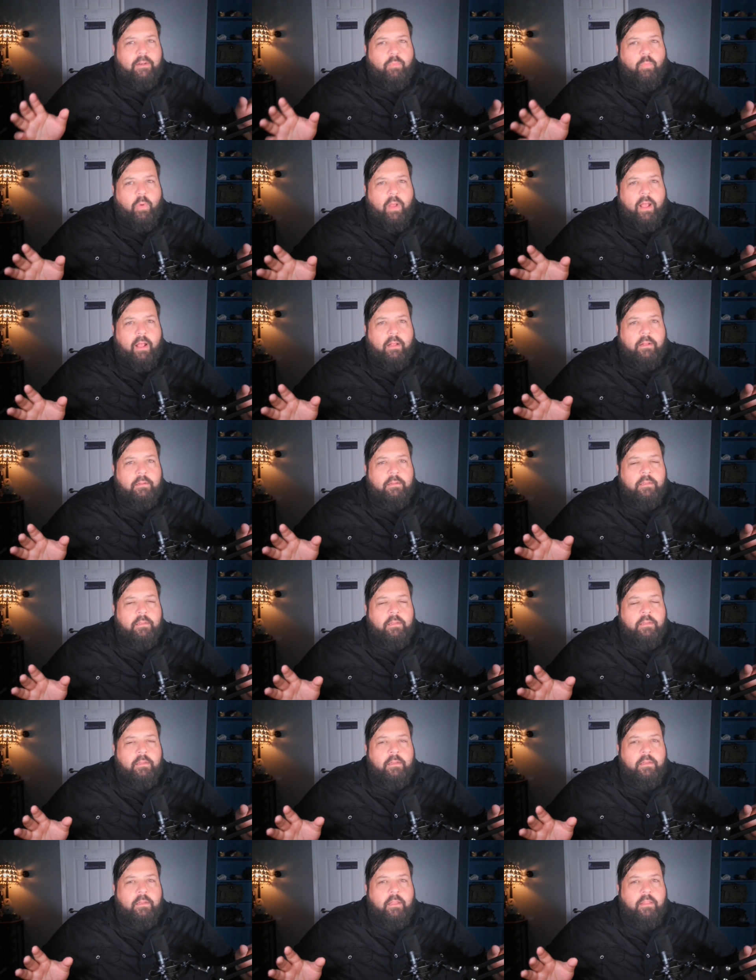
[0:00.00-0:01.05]
and well.
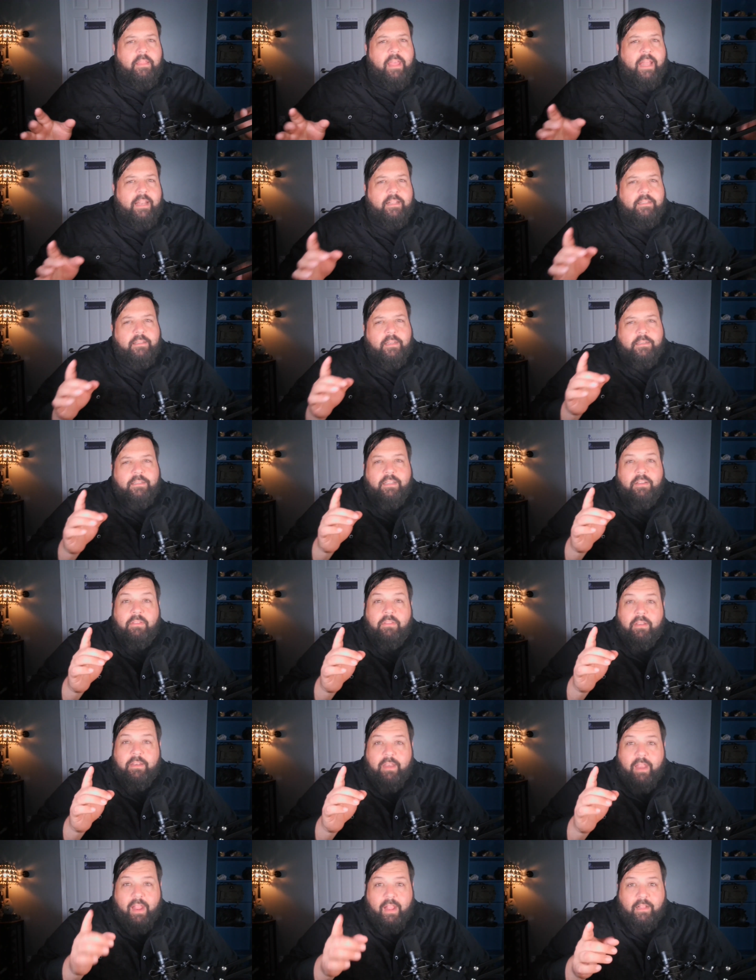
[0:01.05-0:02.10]
That is until the
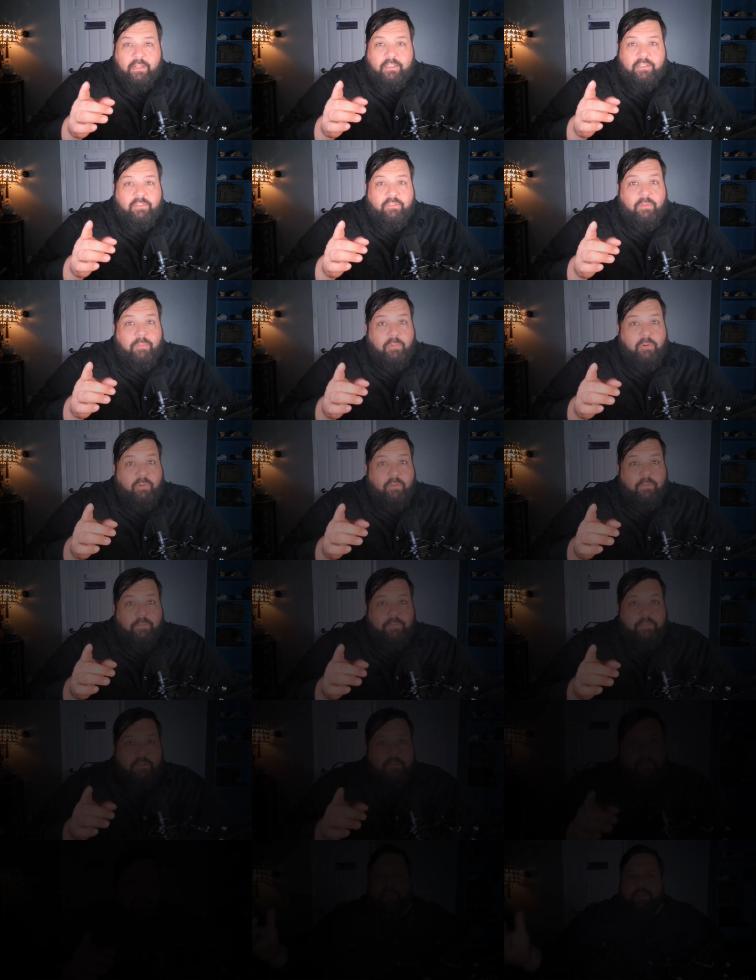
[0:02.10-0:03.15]
nail is removed.
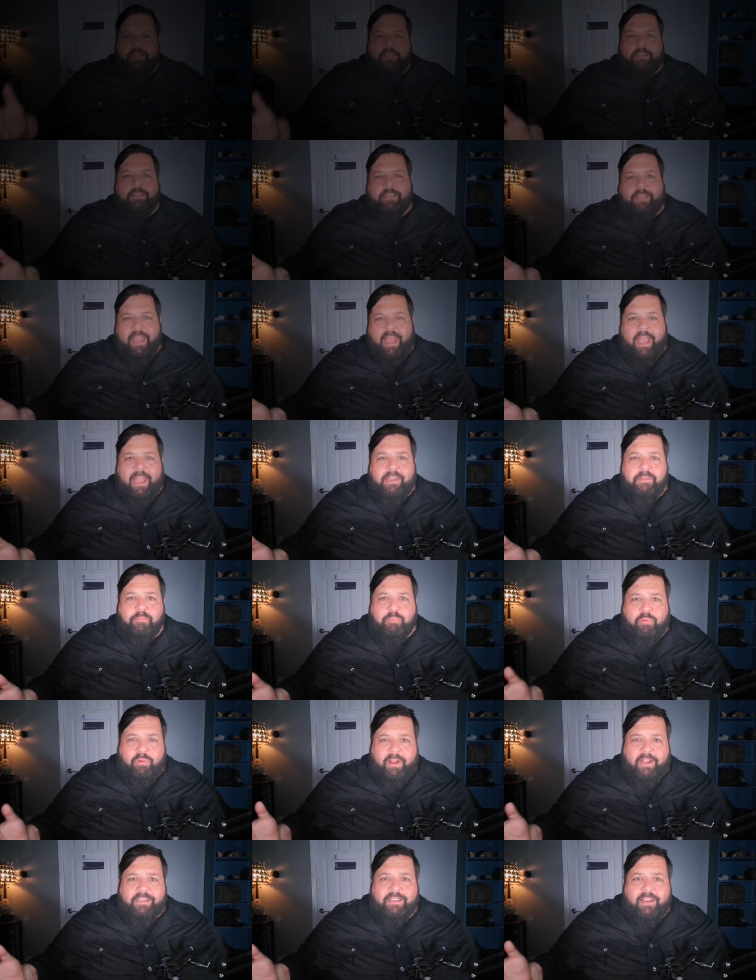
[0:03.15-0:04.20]
Dead,
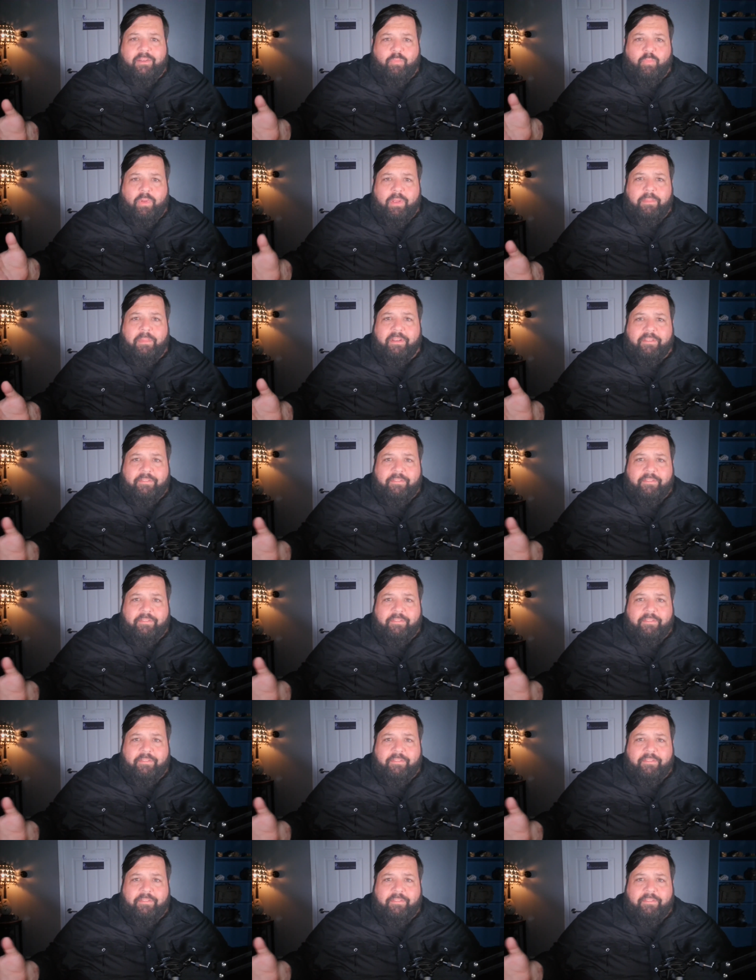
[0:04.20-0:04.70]
pregnant women